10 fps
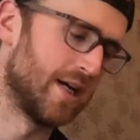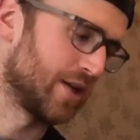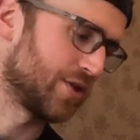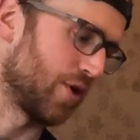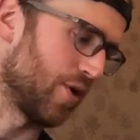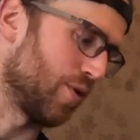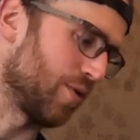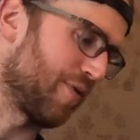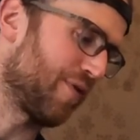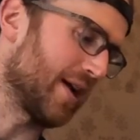So
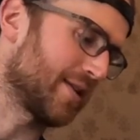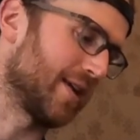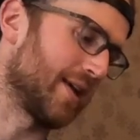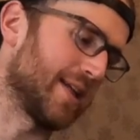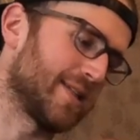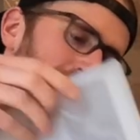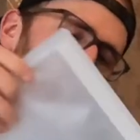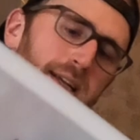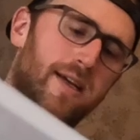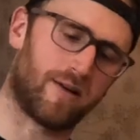the fact that it's
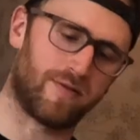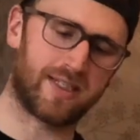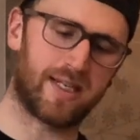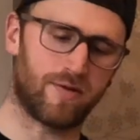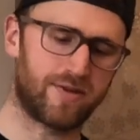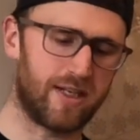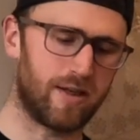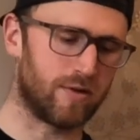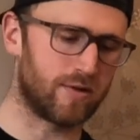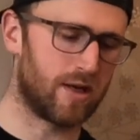in a kind of a
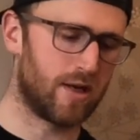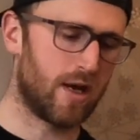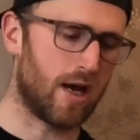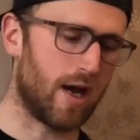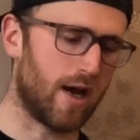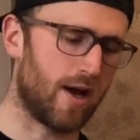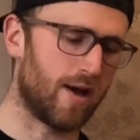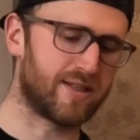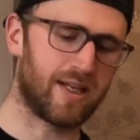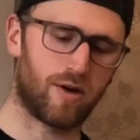self-sealed
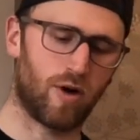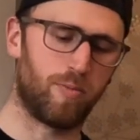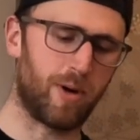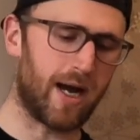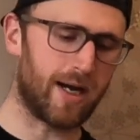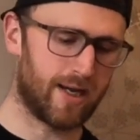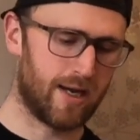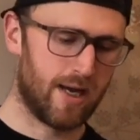silicone bag